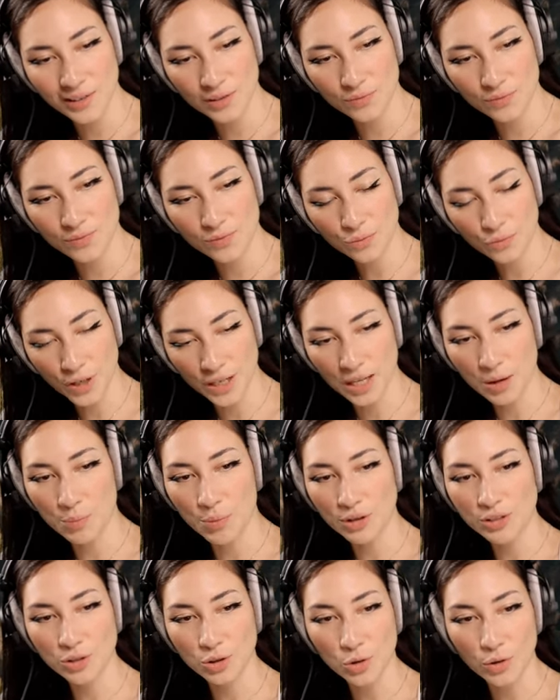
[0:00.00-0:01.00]
reading
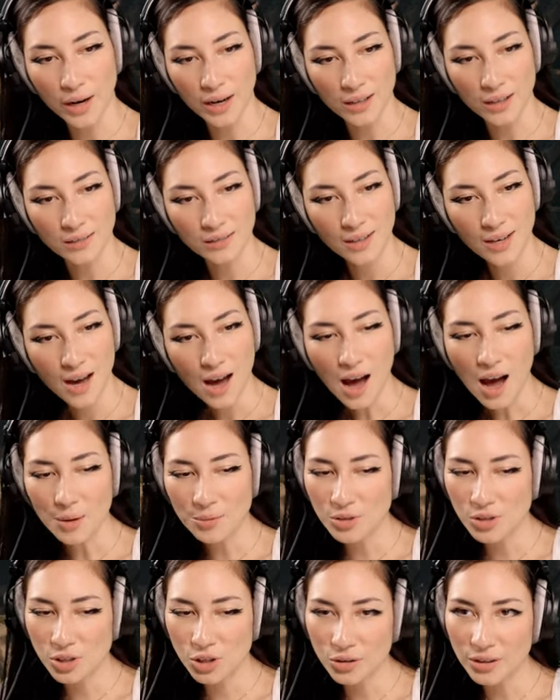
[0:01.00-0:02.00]
books are great. I'm
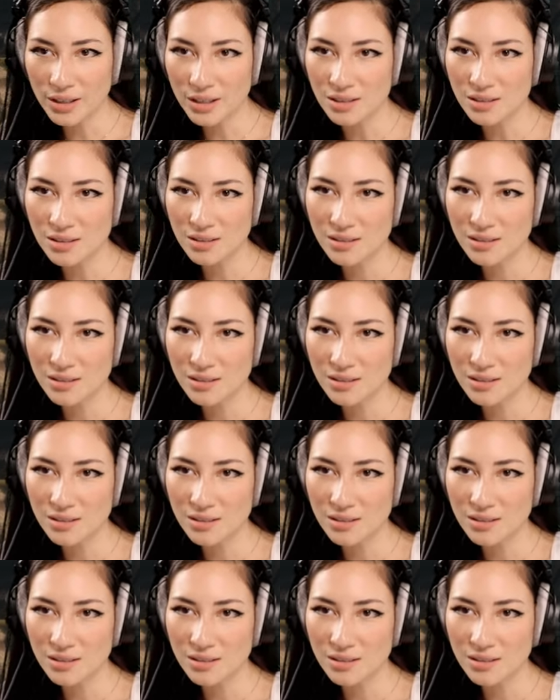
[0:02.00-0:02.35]
just curious.